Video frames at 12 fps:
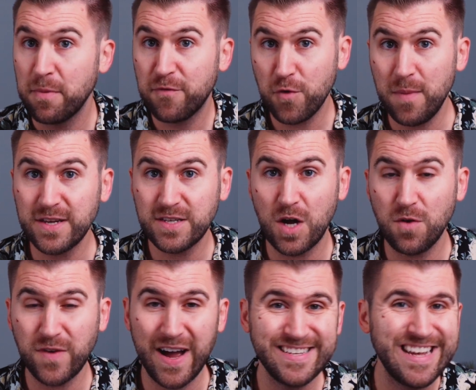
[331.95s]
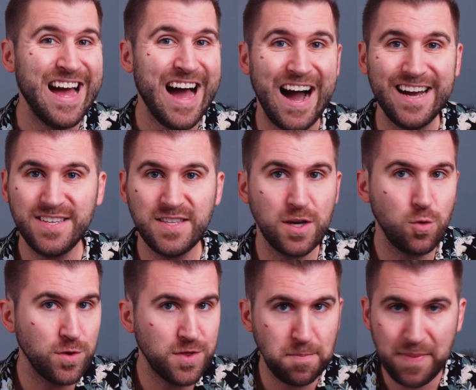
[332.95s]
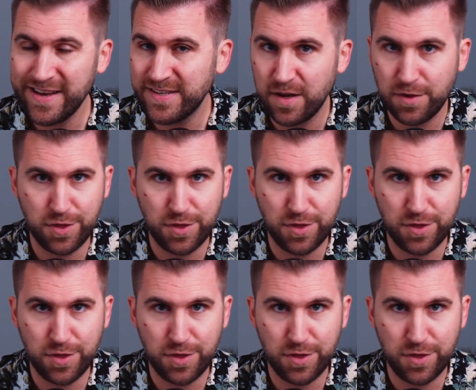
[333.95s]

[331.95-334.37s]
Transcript: But for myself, guys, I stick with the basic